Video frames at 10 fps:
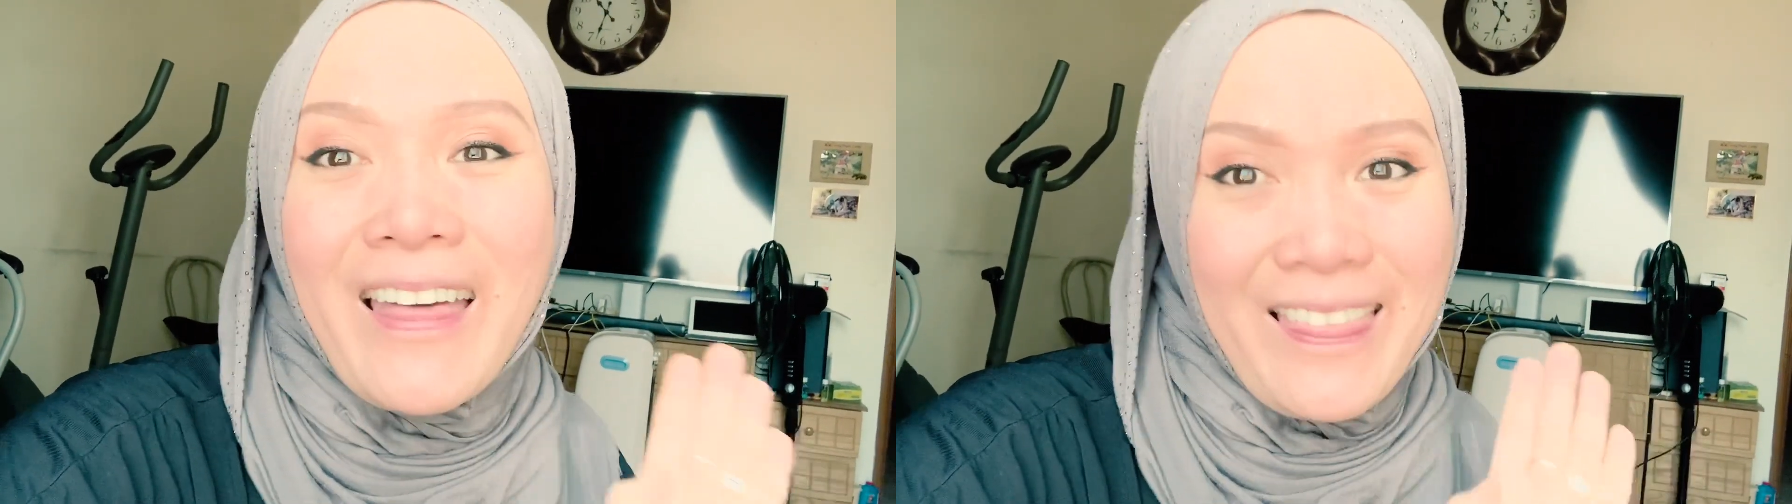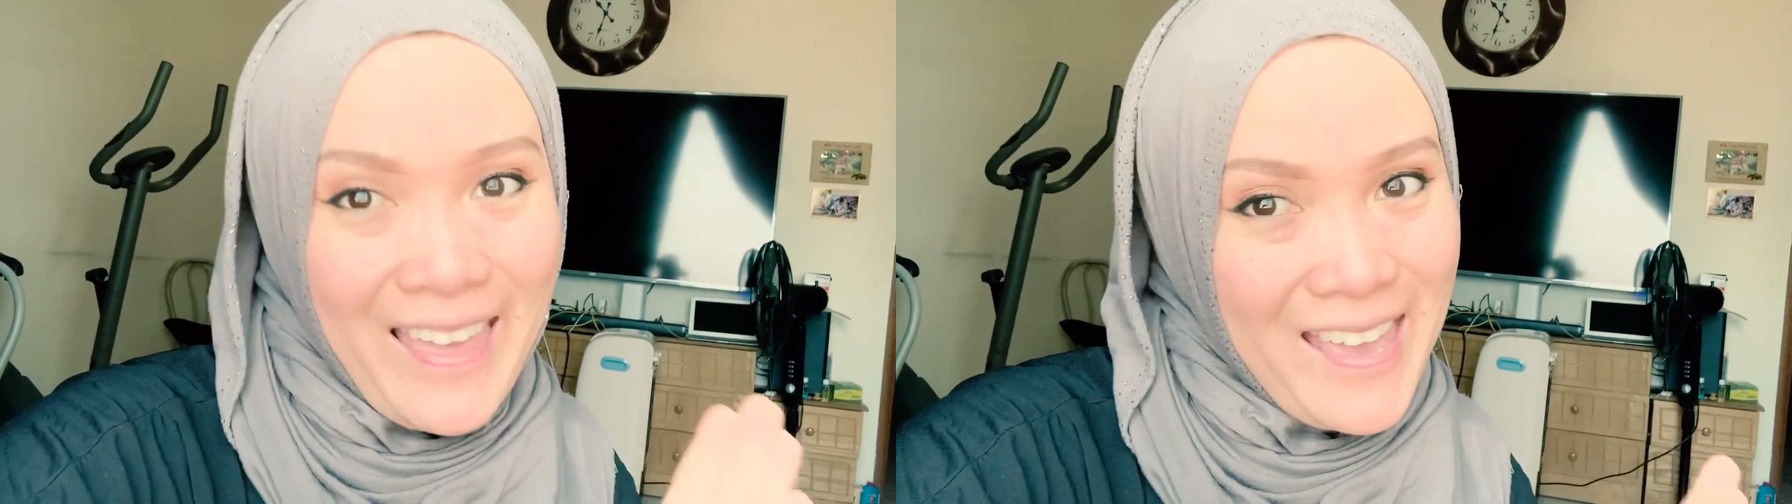
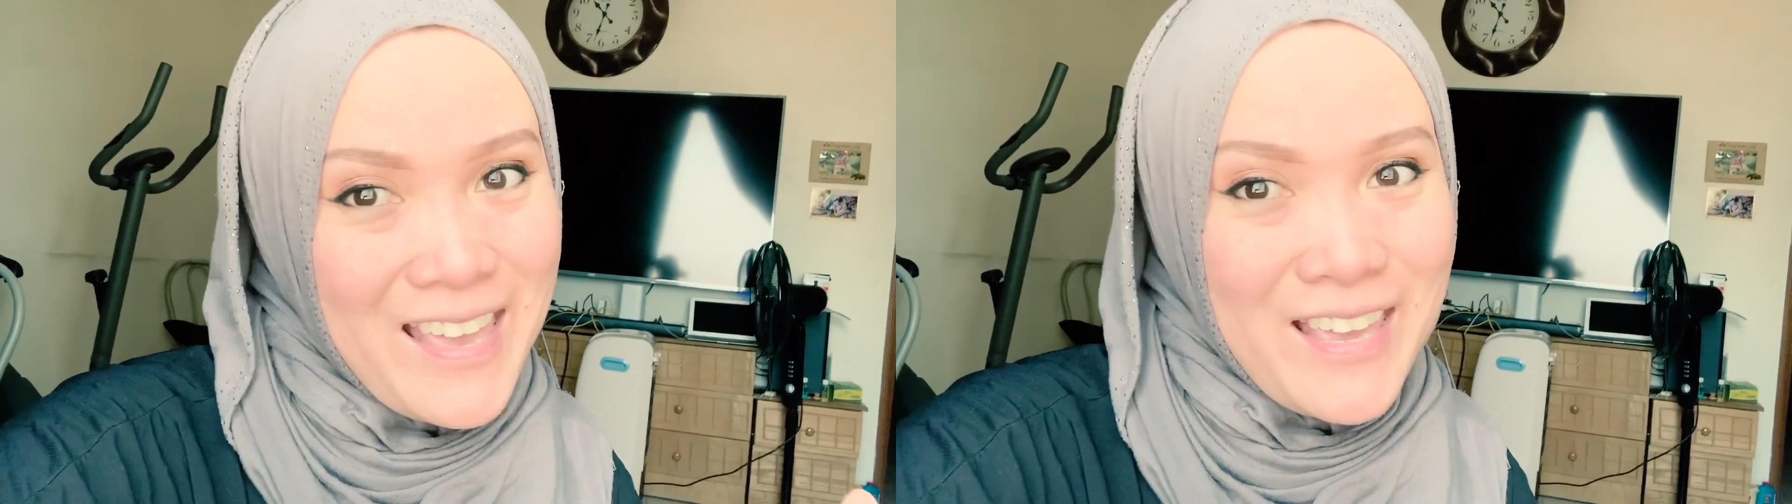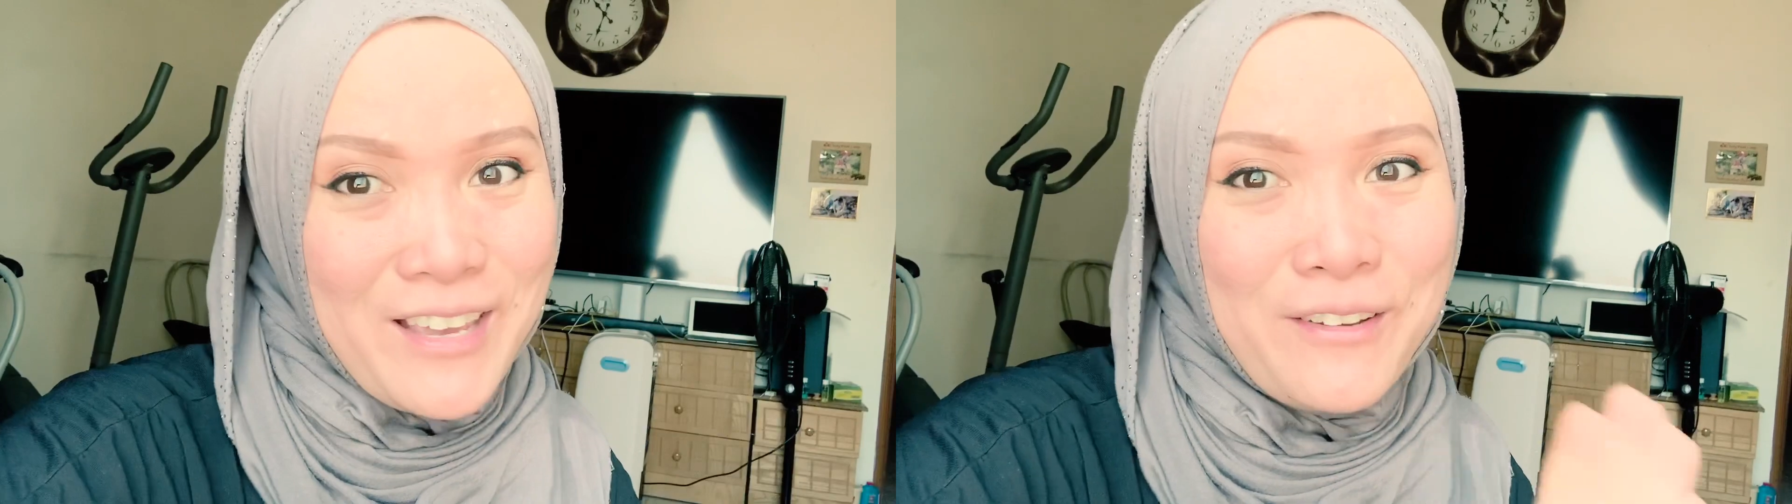
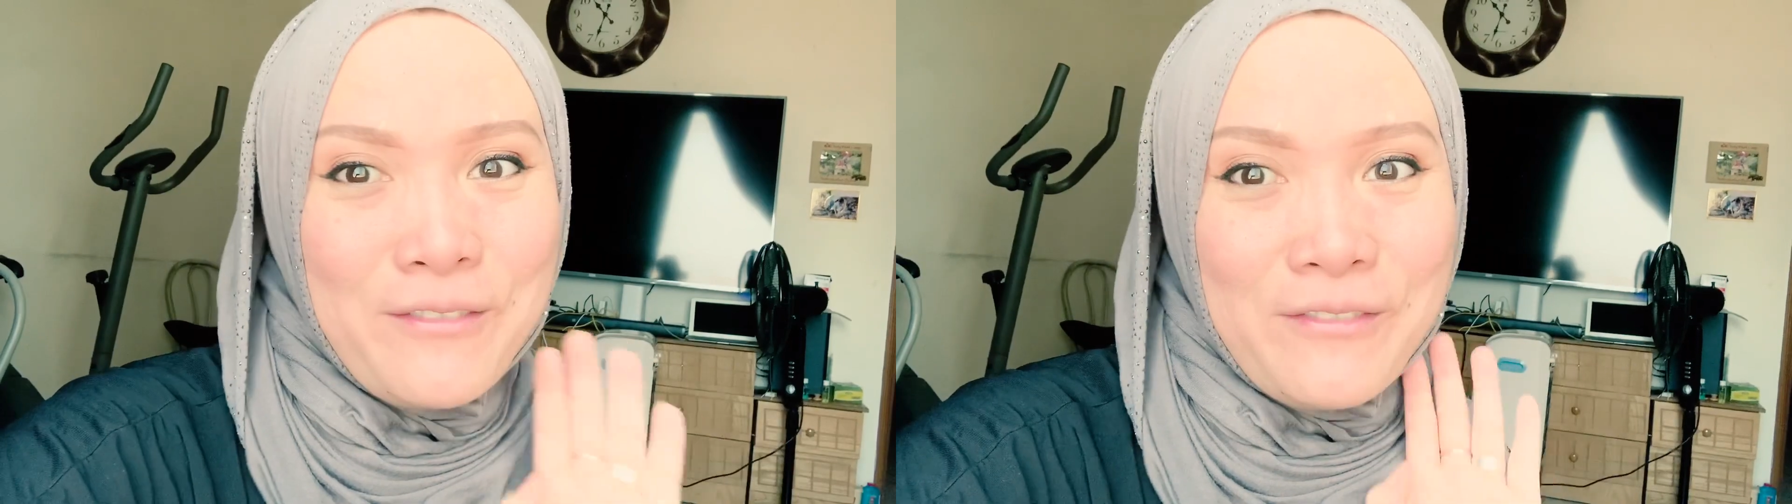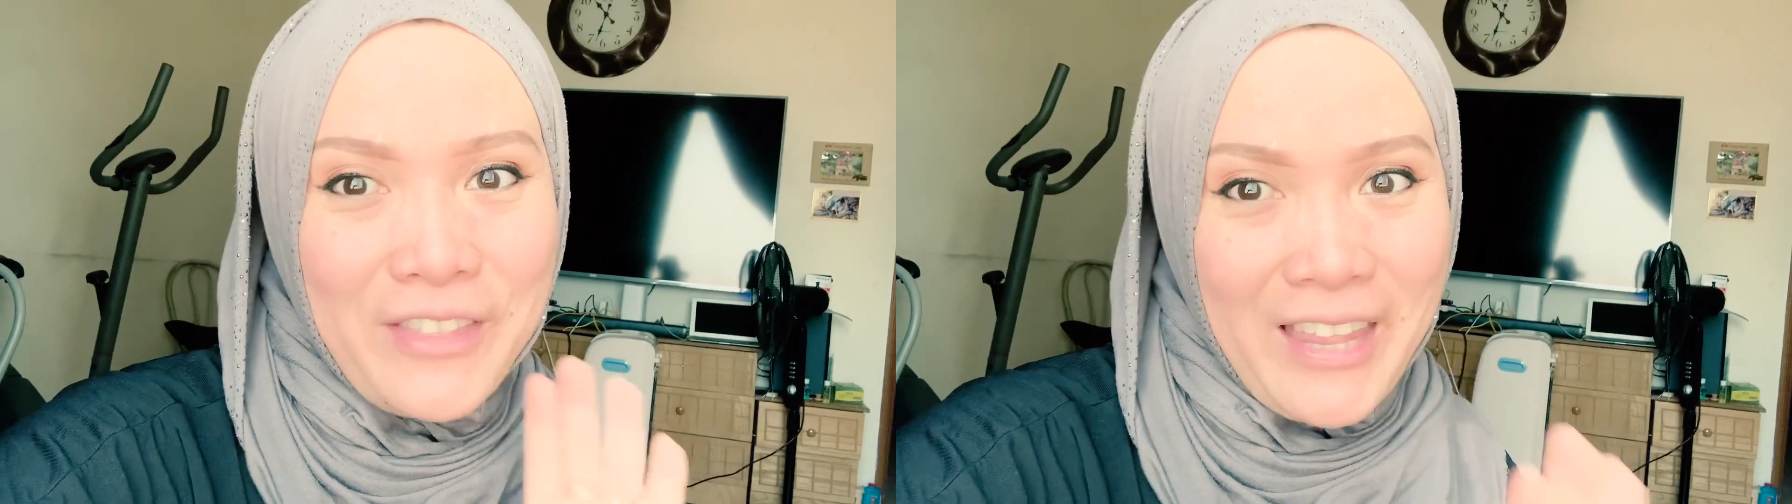thank
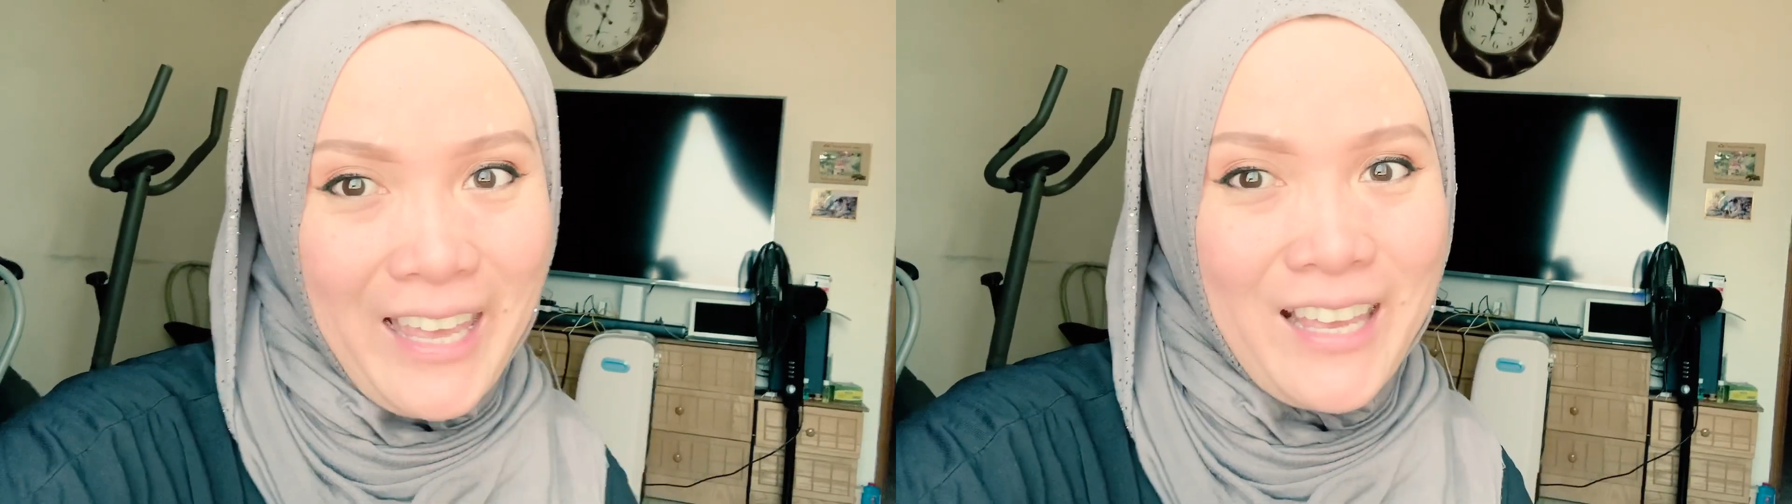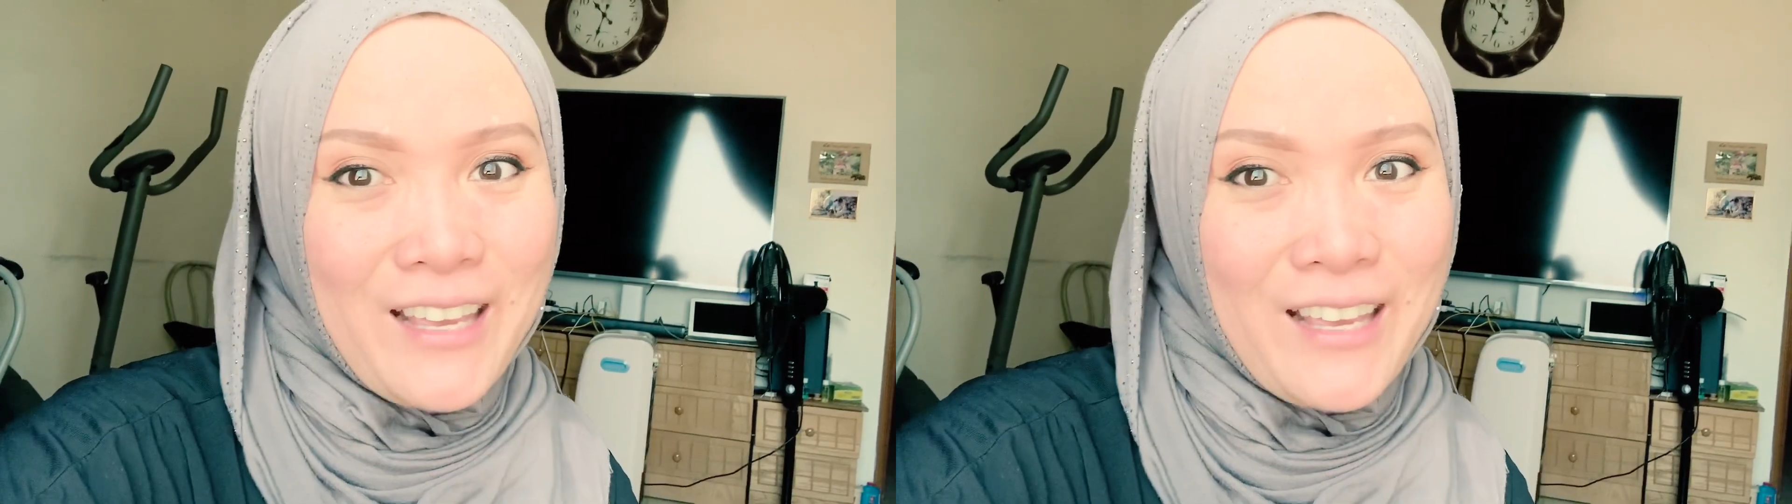you, thank